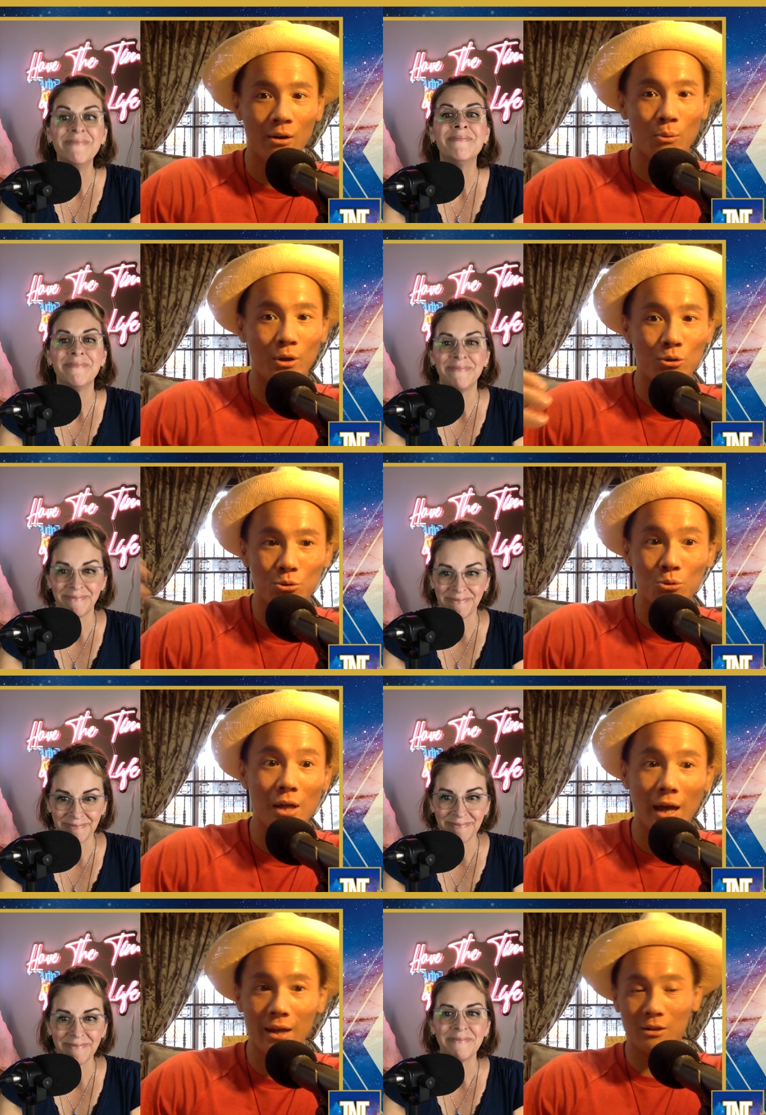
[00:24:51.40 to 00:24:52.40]
Speaker 1: When you do
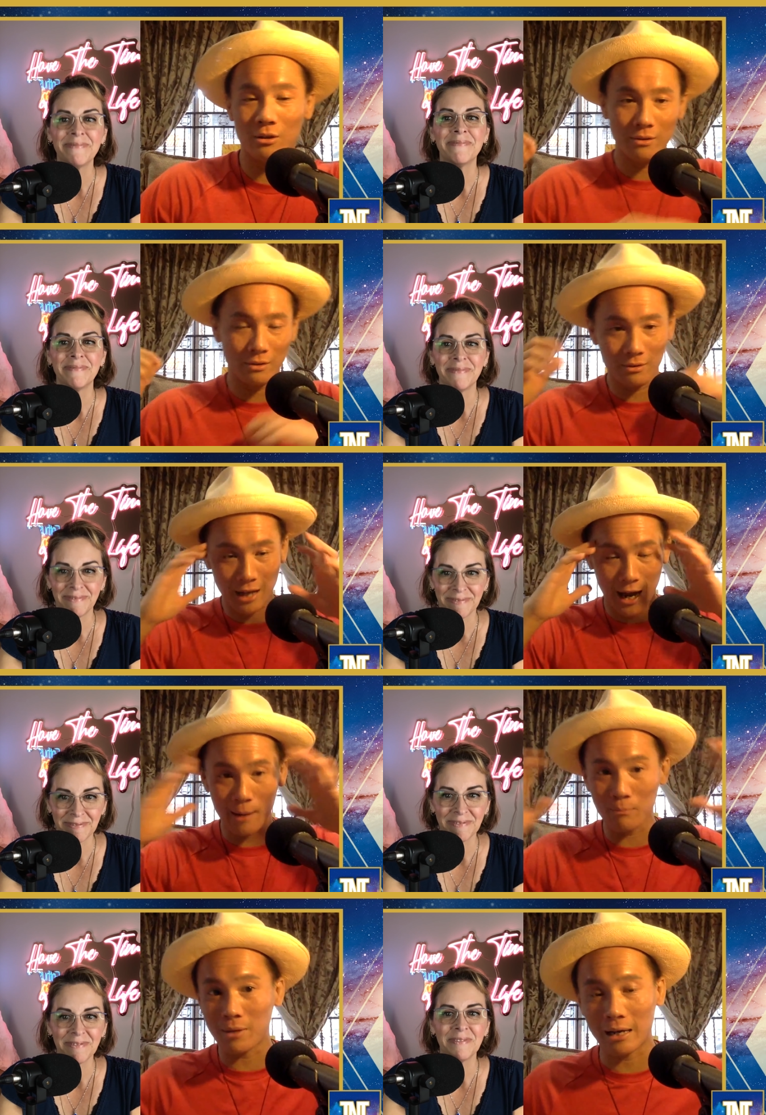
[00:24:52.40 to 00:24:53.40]
that,
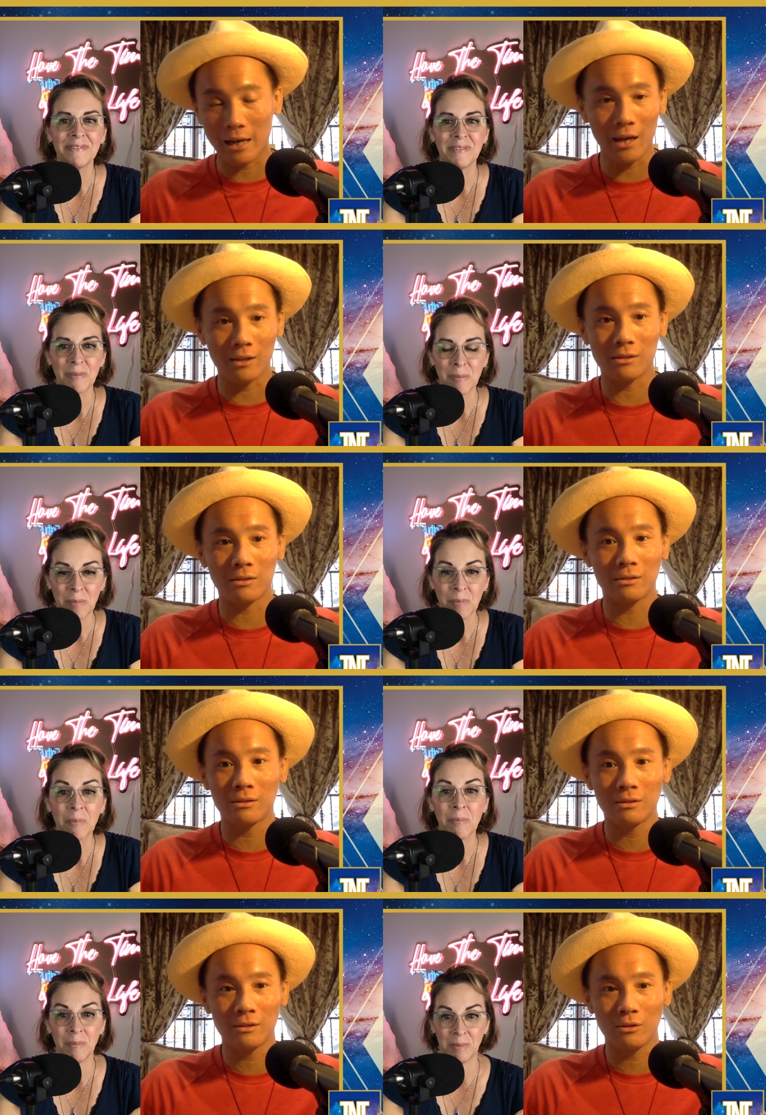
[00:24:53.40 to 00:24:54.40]
time dilates
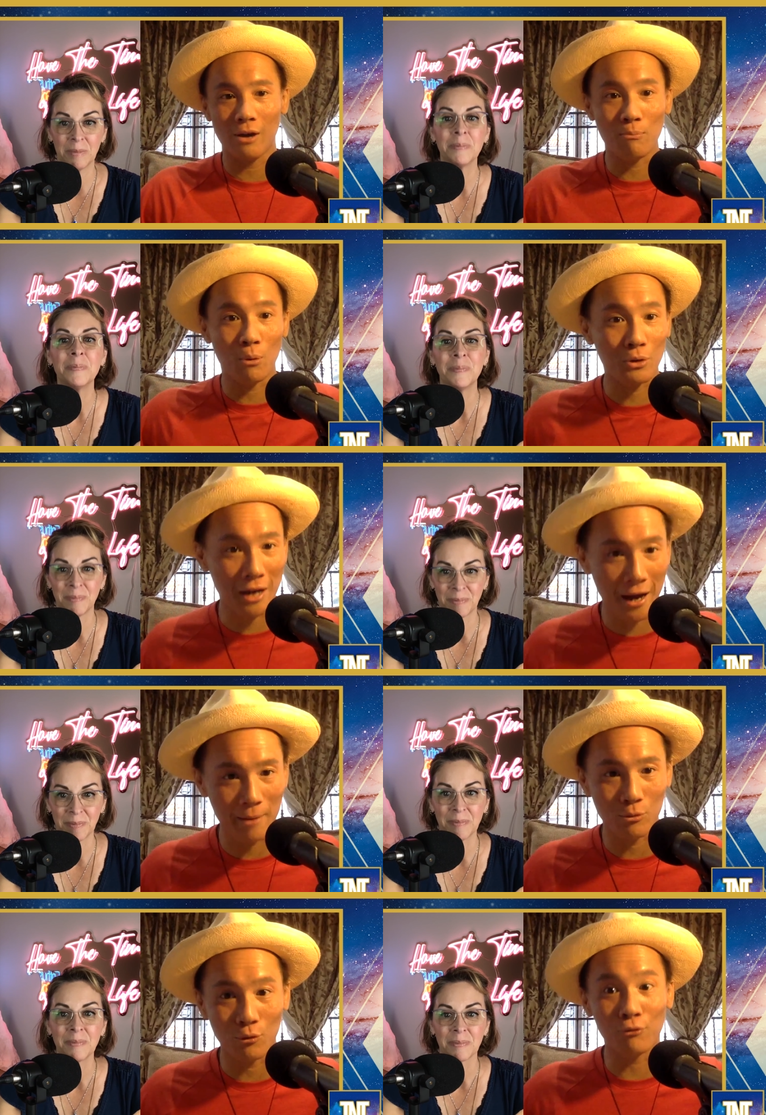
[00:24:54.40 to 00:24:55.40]
you have more
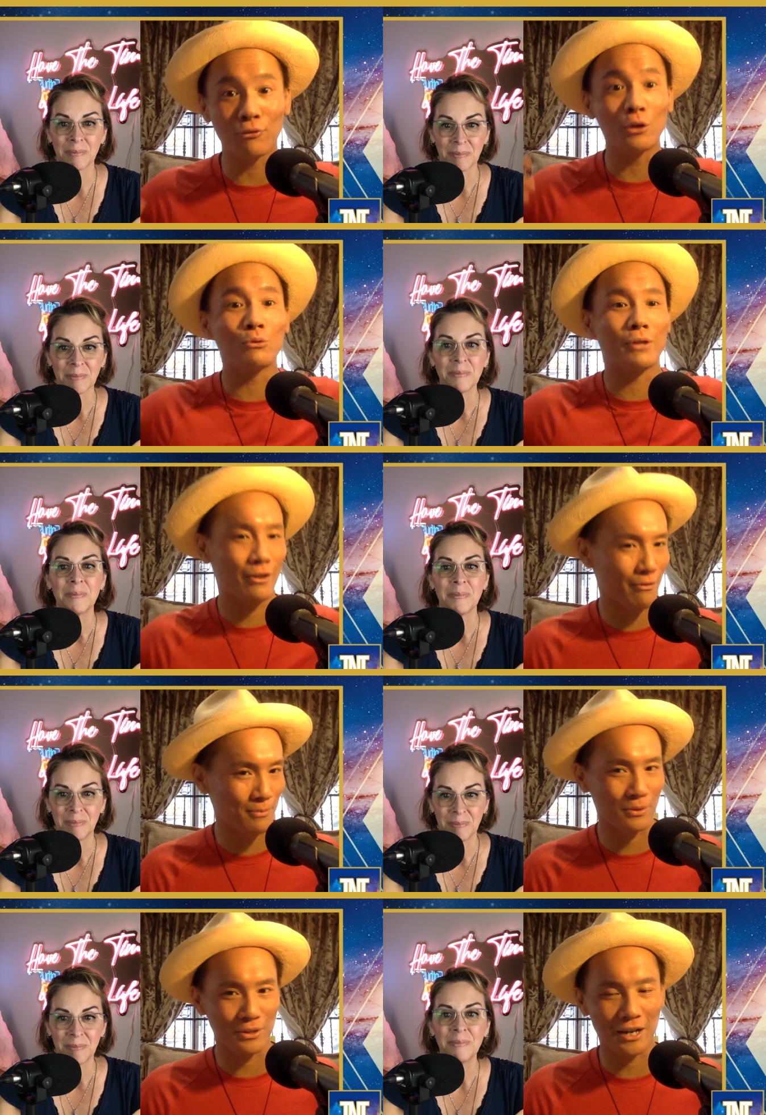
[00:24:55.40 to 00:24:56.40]
time you feel that you have
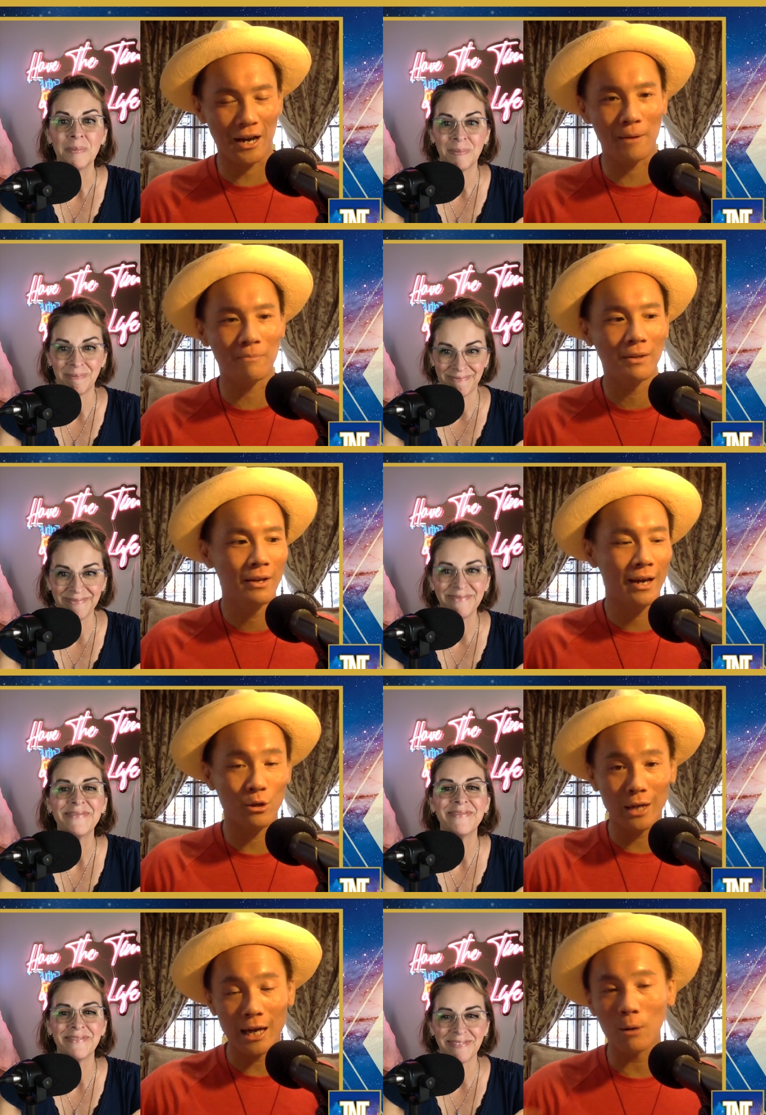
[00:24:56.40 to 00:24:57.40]
more time and
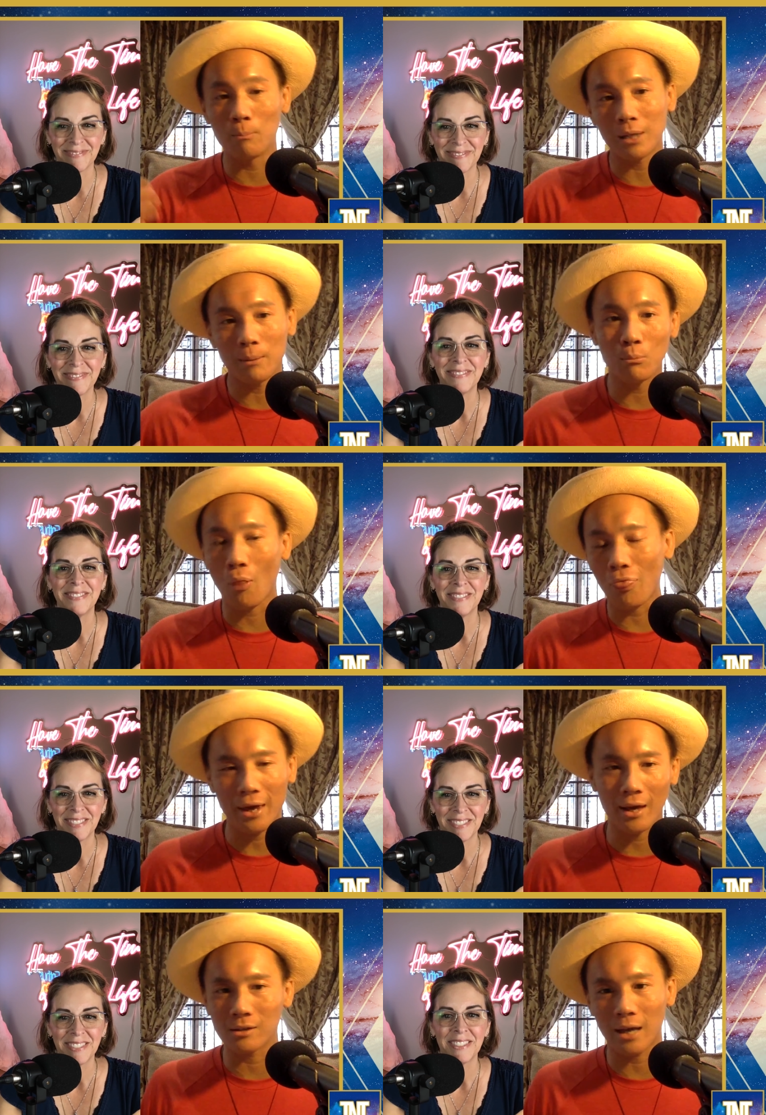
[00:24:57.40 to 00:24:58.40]
you can complete more
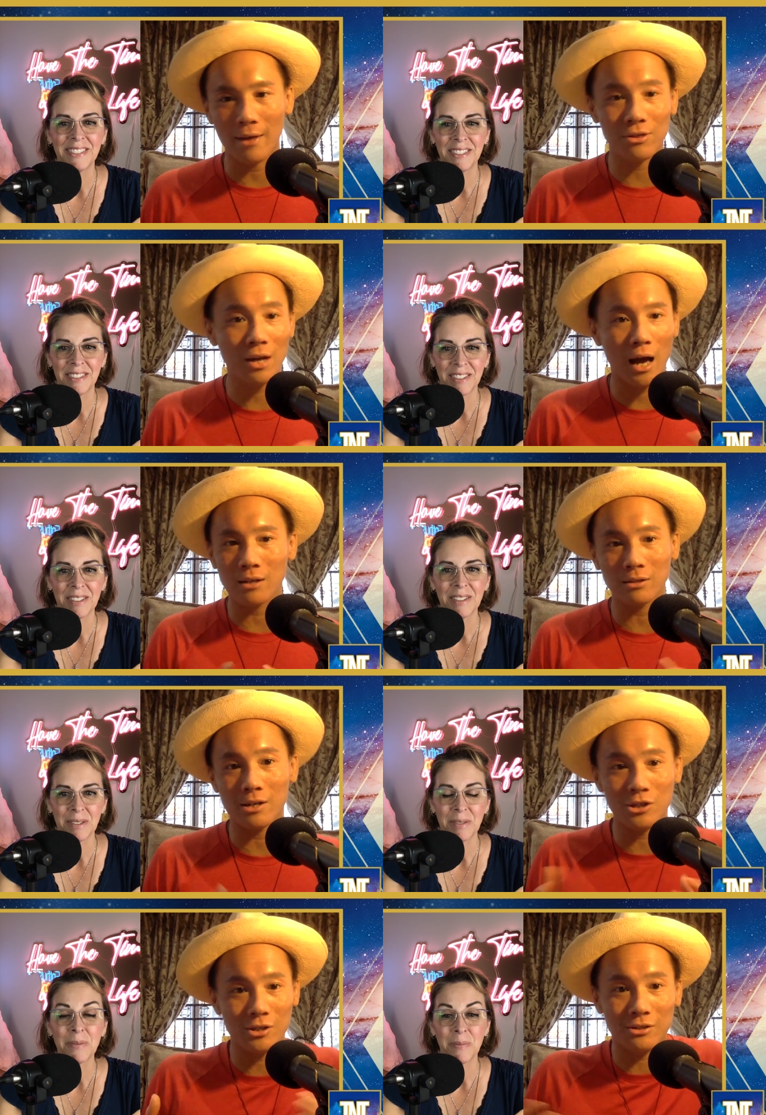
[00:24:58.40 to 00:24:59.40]
things and tasks are
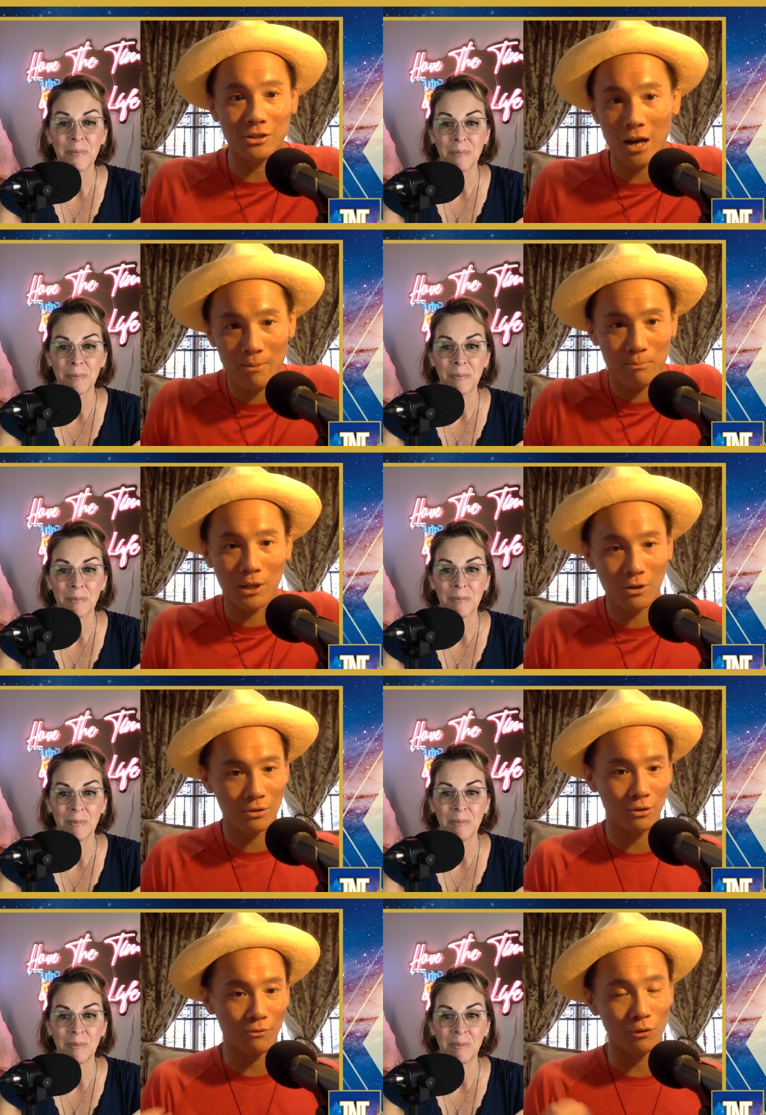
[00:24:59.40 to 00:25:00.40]
just done
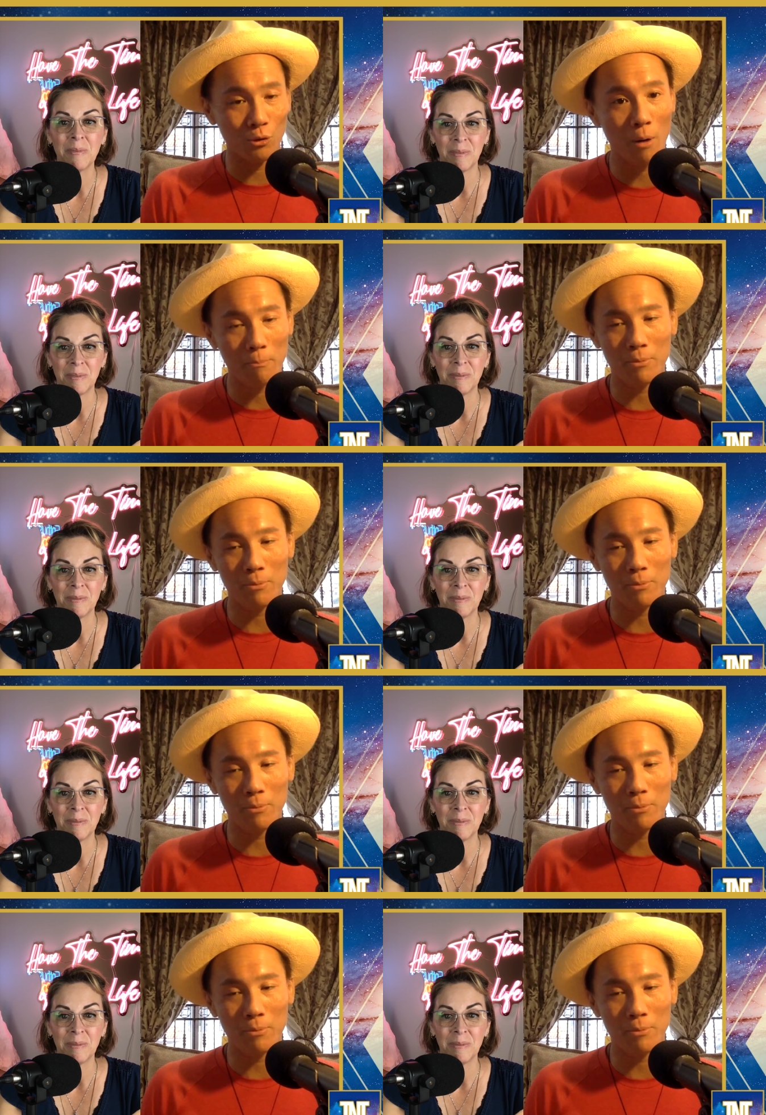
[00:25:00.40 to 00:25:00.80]
because you feel more